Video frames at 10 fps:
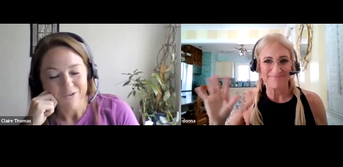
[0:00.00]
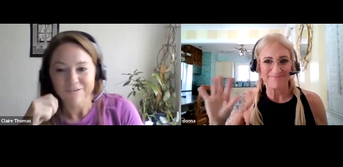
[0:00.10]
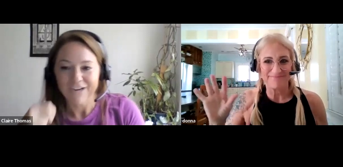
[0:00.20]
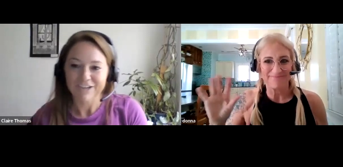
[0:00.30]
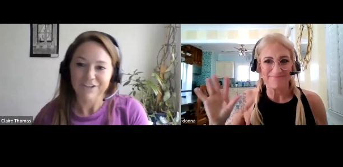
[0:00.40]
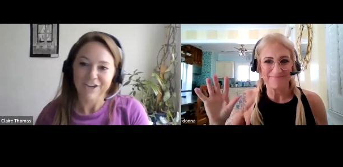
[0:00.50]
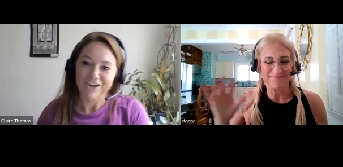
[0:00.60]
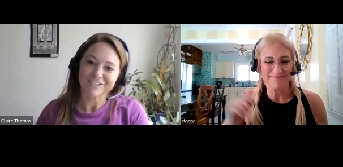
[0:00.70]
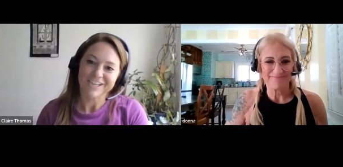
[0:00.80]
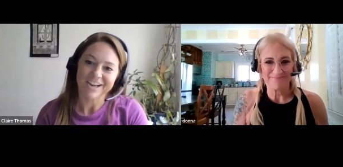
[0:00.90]
Speaker 1: We've got Claire
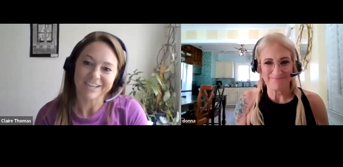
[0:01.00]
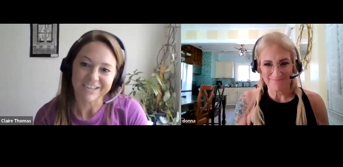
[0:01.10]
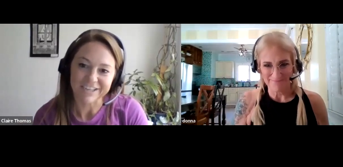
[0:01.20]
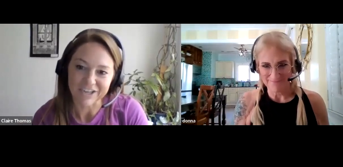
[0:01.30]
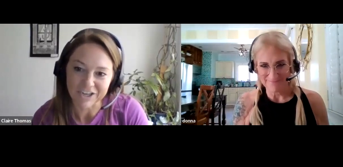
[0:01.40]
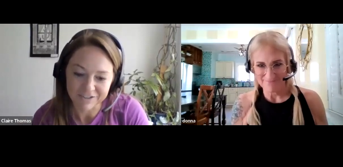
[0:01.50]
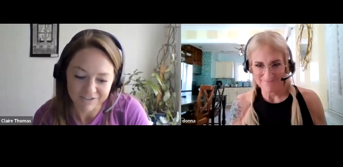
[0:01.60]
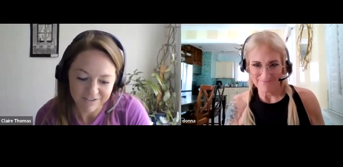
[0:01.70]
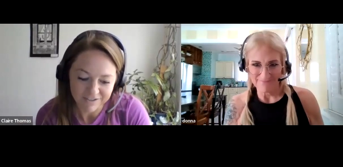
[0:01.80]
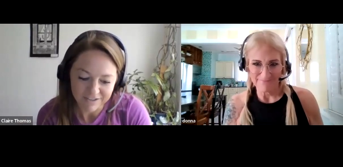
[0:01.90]
and Donna here.
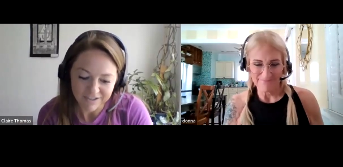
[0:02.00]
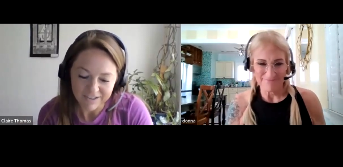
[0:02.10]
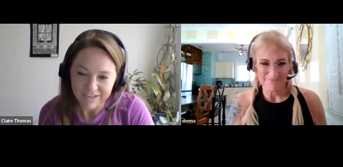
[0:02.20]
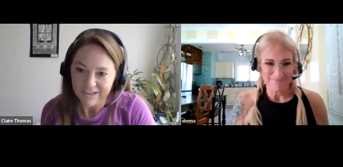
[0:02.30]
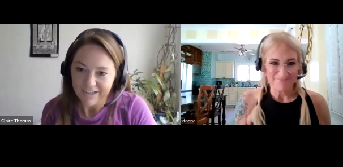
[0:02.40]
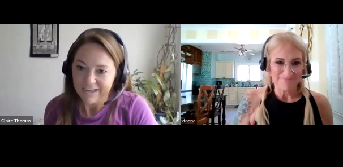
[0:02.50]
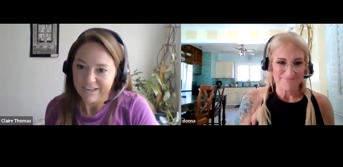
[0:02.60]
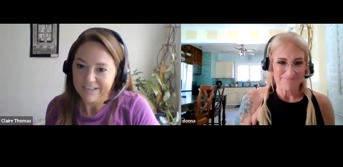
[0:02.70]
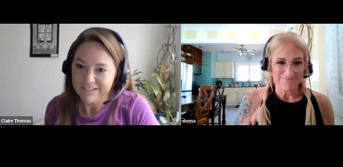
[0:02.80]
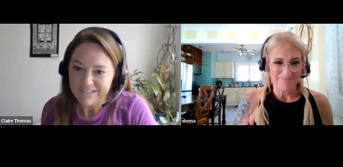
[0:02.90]

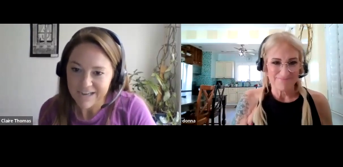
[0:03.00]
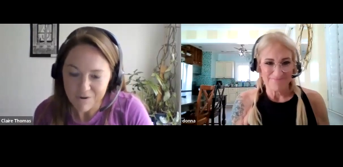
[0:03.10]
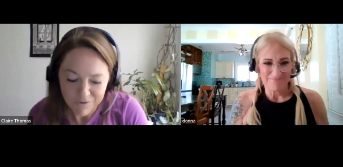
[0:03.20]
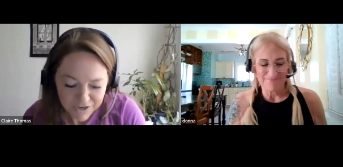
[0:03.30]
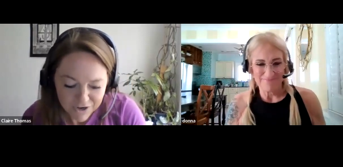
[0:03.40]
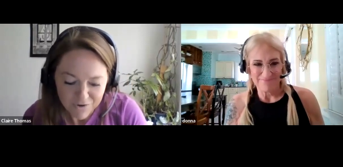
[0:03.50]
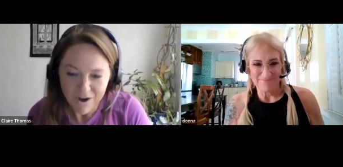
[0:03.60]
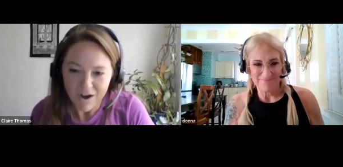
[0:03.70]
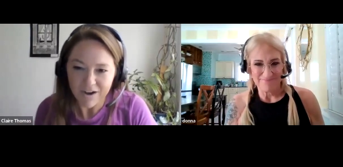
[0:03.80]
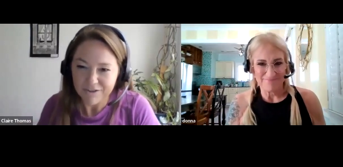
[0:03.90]
And I want to know
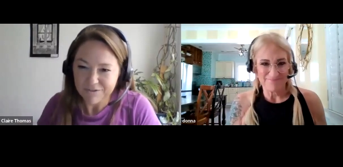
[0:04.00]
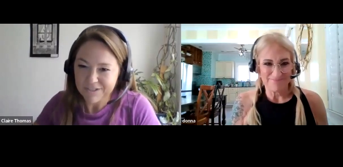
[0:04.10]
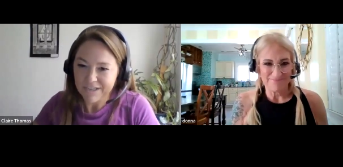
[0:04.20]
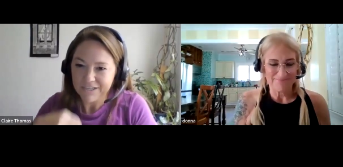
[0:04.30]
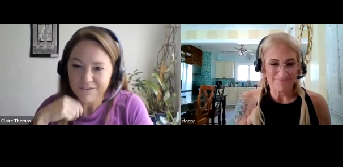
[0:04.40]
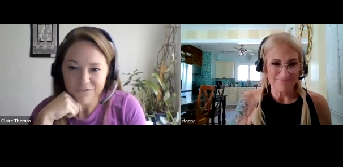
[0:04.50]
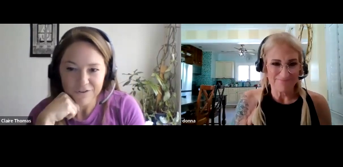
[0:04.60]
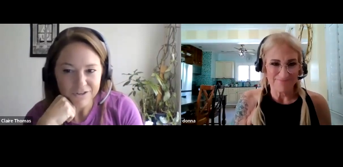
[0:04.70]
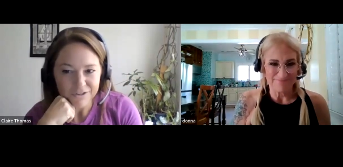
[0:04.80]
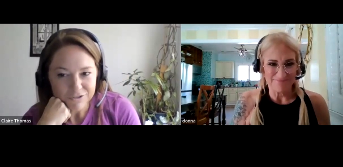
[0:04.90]
are you signed up for
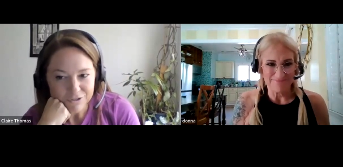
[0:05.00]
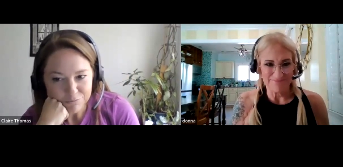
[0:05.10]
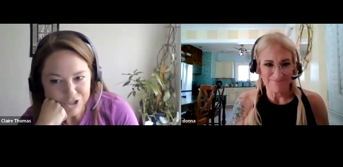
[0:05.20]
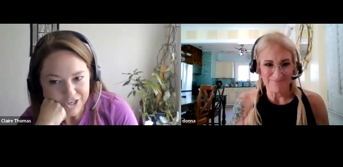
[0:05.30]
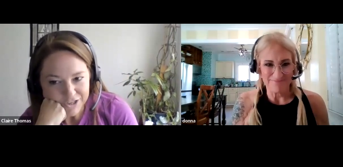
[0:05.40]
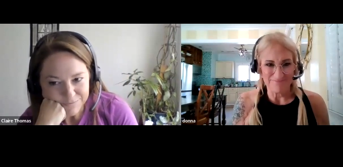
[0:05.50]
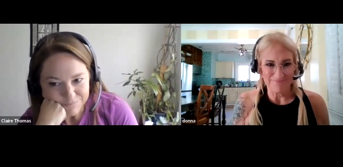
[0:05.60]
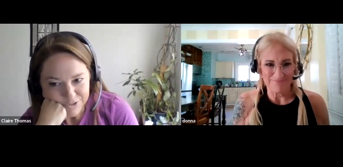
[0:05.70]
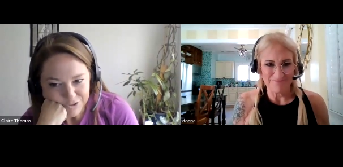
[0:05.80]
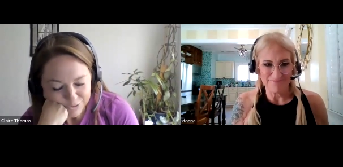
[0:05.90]
our YouTube channel?
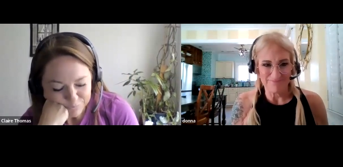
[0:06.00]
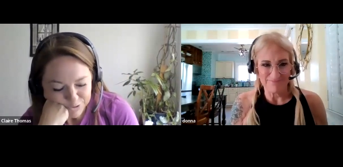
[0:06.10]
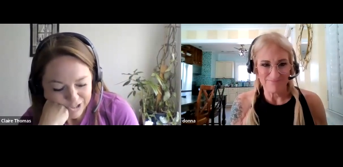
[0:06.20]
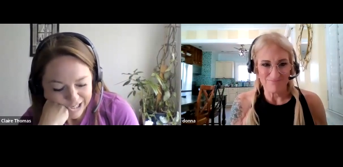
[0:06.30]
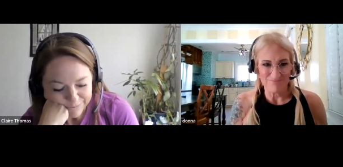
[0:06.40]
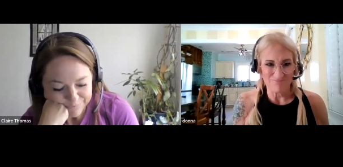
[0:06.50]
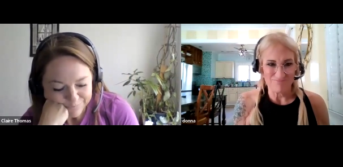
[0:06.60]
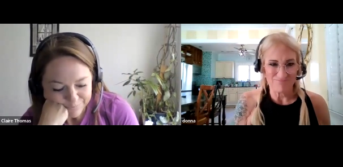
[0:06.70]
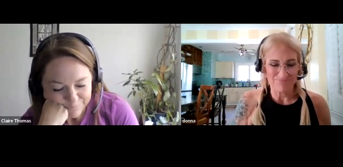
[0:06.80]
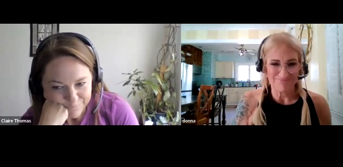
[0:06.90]
Do you subscribe?
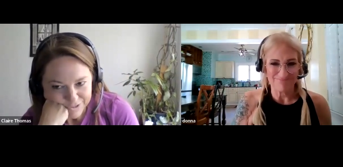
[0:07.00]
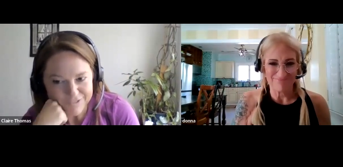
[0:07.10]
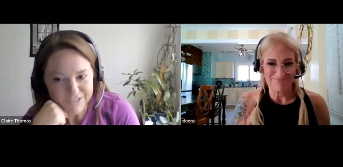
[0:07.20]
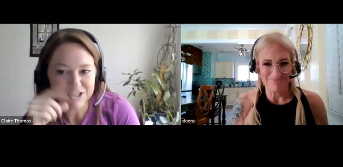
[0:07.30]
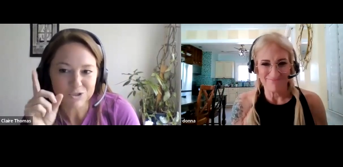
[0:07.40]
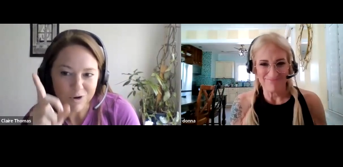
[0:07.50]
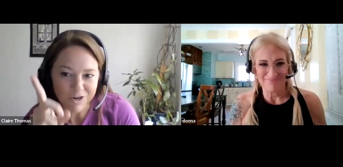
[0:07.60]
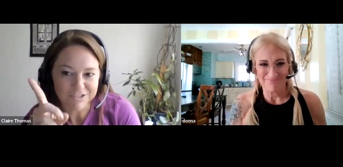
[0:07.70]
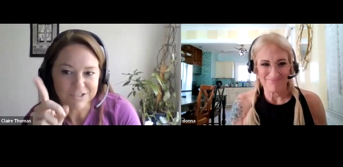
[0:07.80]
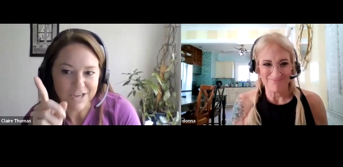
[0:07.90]
Because I just want
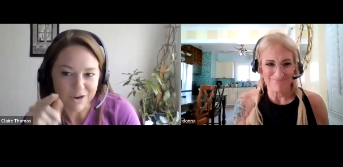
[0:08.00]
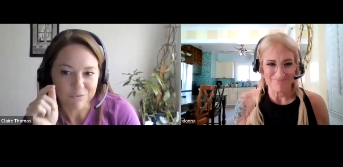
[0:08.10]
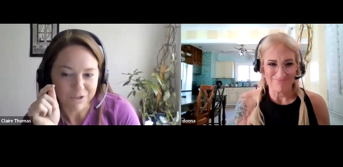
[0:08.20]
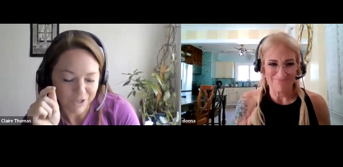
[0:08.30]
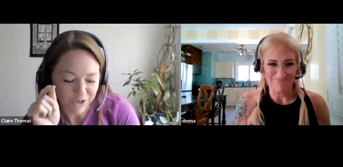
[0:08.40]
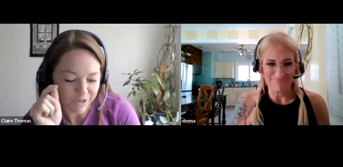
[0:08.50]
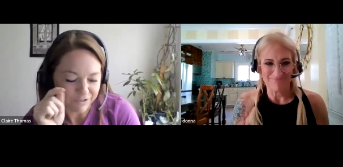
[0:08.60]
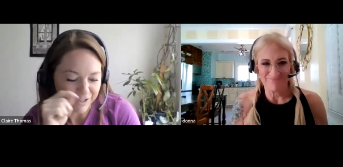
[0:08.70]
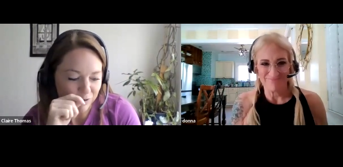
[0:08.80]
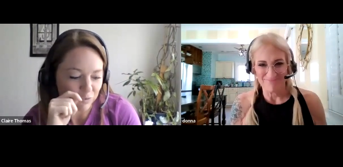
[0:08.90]
to say really
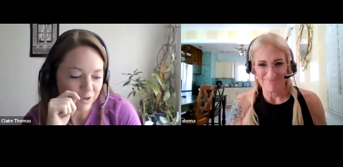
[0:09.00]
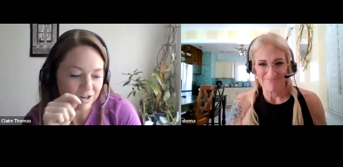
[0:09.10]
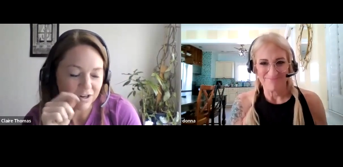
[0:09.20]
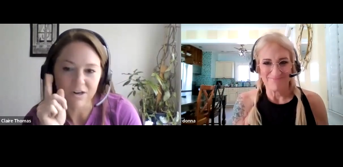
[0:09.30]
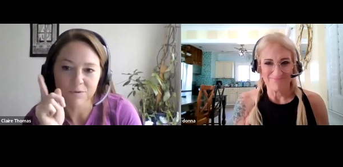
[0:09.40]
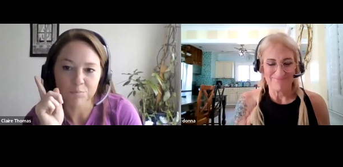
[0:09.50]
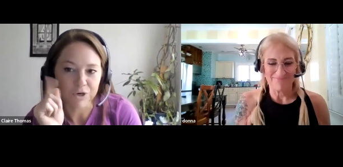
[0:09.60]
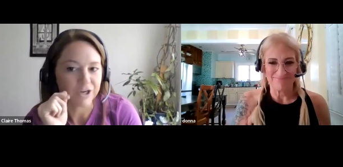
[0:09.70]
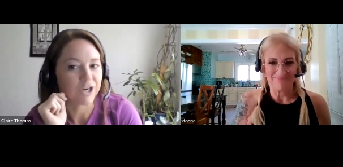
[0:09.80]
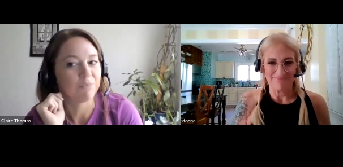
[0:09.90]
quickly we are
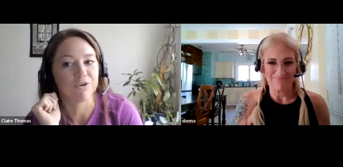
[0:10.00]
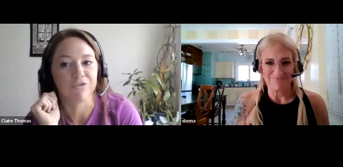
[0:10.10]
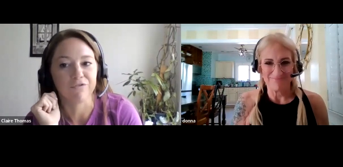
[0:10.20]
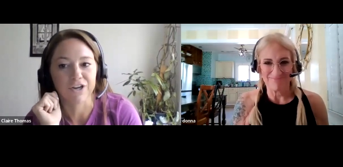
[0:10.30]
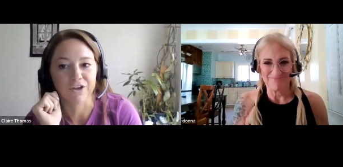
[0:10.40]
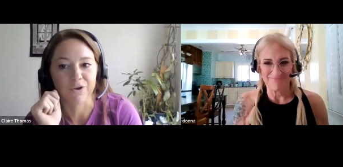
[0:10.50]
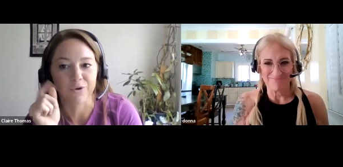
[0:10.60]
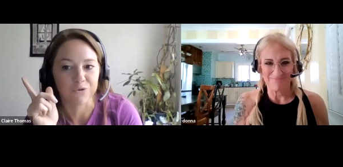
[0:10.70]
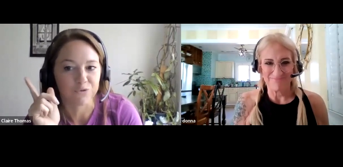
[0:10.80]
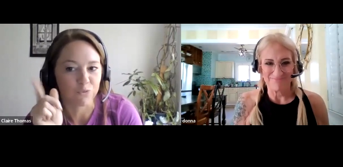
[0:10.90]
putting up new
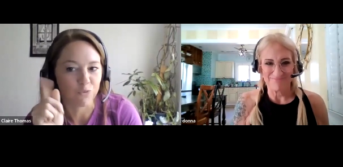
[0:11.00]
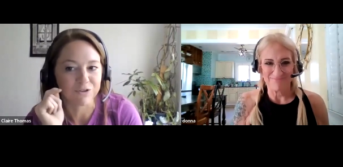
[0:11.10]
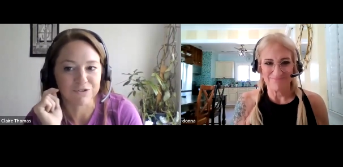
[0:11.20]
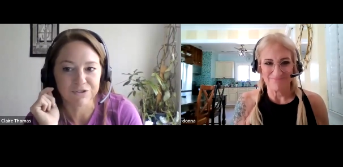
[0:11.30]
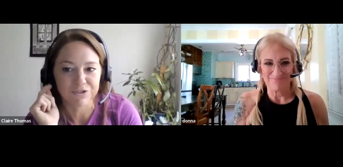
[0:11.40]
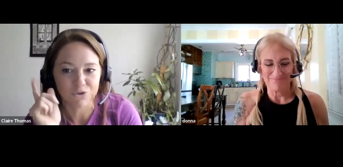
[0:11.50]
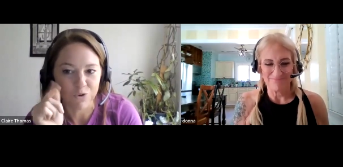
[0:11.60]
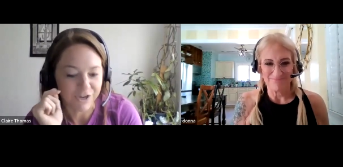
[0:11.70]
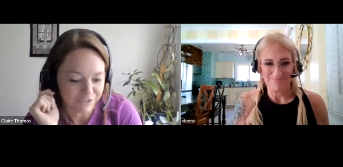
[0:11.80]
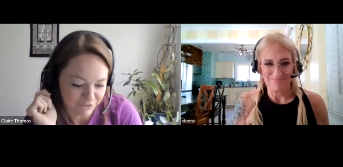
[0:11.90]
videos once,
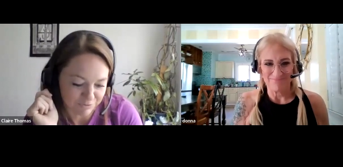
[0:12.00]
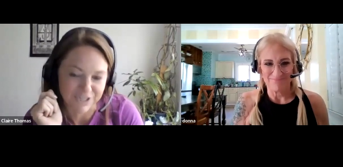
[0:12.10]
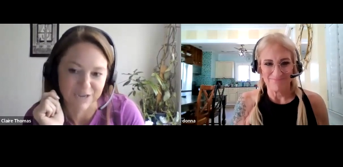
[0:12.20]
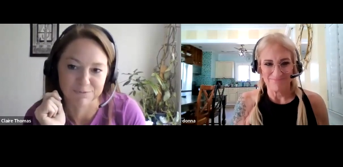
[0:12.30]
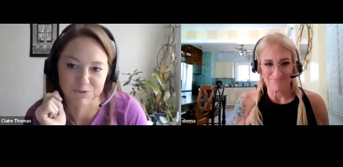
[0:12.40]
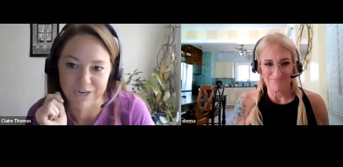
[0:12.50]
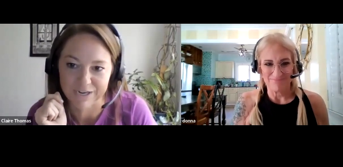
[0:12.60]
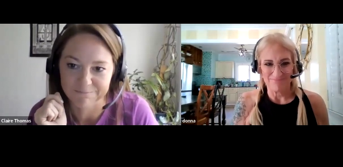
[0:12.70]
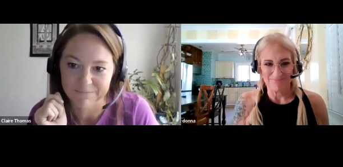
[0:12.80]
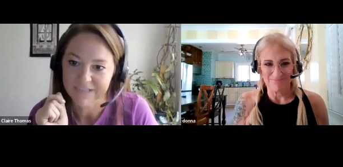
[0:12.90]
twice, three times a week.